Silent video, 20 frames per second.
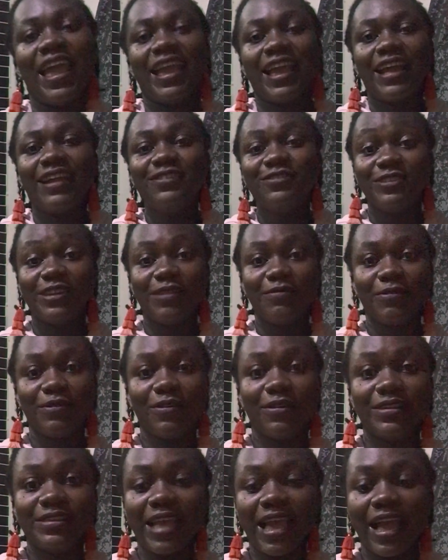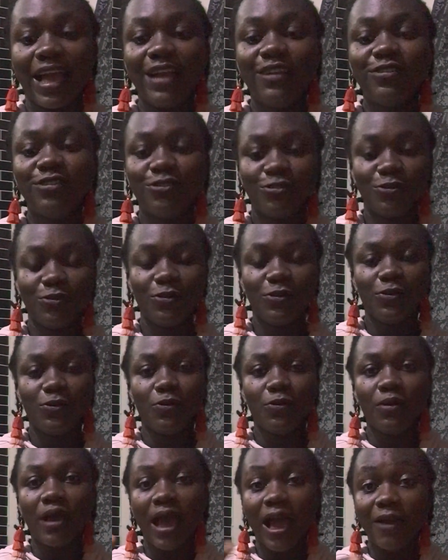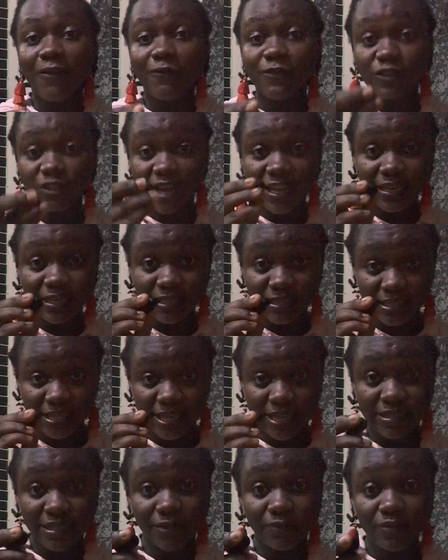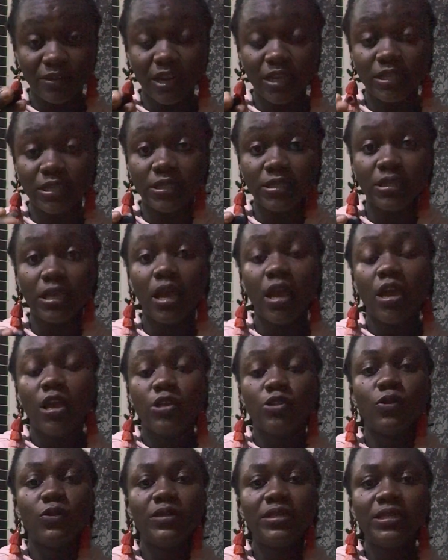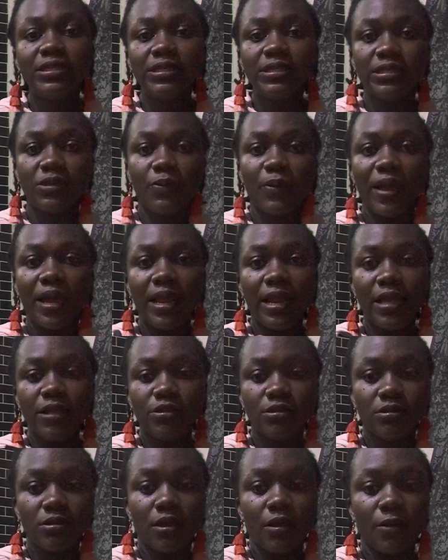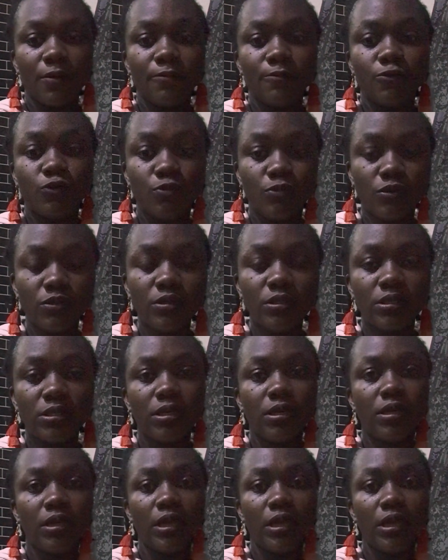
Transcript: I can't do that because I can't show you. I've tried it. Yes, I've tried it. So this is a wireless remote.